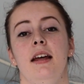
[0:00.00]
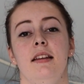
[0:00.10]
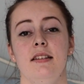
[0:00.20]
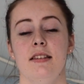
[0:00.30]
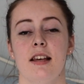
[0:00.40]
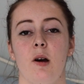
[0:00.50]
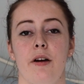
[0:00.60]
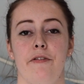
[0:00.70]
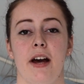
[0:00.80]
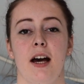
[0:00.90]
This is how
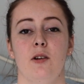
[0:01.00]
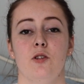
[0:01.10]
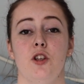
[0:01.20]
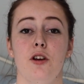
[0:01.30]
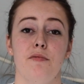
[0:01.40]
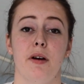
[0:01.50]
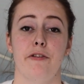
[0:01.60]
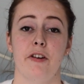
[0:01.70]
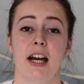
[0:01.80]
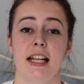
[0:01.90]
I found 2 of my
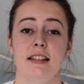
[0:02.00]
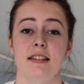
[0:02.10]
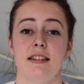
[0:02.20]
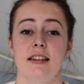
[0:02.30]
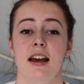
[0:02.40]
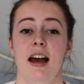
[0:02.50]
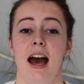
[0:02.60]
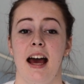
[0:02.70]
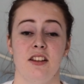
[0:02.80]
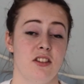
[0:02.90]
friends
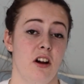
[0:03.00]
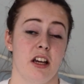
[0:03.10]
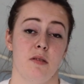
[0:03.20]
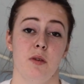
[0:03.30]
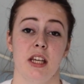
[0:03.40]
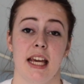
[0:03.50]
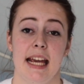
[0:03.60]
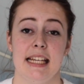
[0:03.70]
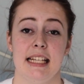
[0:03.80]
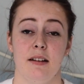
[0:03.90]
and started
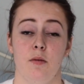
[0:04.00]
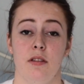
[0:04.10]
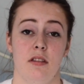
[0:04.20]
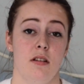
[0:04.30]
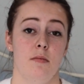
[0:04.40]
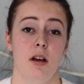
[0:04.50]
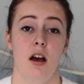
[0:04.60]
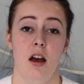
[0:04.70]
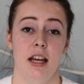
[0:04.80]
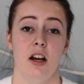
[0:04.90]
communicating with them
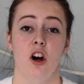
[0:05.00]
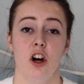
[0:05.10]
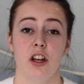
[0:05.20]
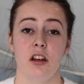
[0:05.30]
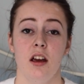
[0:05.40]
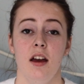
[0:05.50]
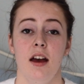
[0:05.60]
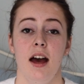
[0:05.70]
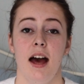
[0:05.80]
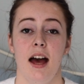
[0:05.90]
early on.
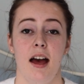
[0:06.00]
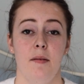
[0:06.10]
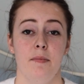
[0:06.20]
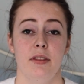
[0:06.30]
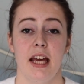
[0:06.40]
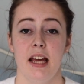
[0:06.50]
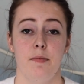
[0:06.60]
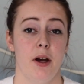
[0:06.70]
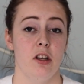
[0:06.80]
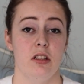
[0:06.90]
They
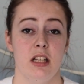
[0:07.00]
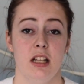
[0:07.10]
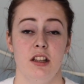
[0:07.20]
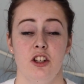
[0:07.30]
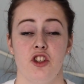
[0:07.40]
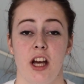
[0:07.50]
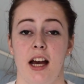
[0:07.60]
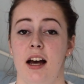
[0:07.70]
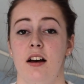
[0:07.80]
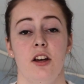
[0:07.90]
had posted in the
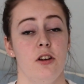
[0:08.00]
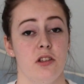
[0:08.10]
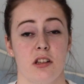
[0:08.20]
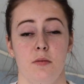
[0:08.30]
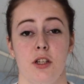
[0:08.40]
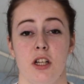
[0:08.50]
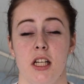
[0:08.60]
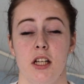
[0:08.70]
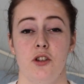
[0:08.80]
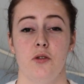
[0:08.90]
chat who's going to be
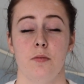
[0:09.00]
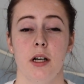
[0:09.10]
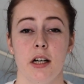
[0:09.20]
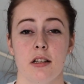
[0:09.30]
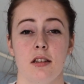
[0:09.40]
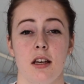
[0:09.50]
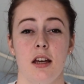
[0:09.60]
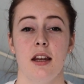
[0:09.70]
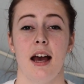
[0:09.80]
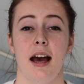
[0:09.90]
doing digital
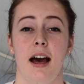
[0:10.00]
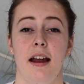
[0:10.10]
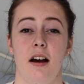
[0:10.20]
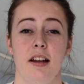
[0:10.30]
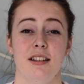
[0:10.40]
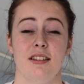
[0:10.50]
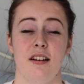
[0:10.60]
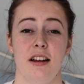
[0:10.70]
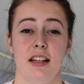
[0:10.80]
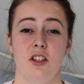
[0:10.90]
marketing, and I
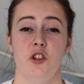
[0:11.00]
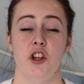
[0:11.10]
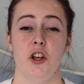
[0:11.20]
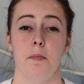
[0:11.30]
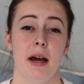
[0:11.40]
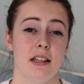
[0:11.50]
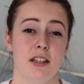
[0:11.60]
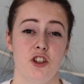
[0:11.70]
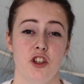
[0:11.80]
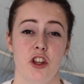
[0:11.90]
decided to
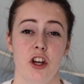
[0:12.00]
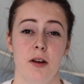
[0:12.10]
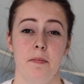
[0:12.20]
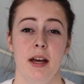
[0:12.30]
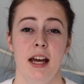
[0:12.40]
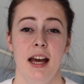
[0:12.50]
message them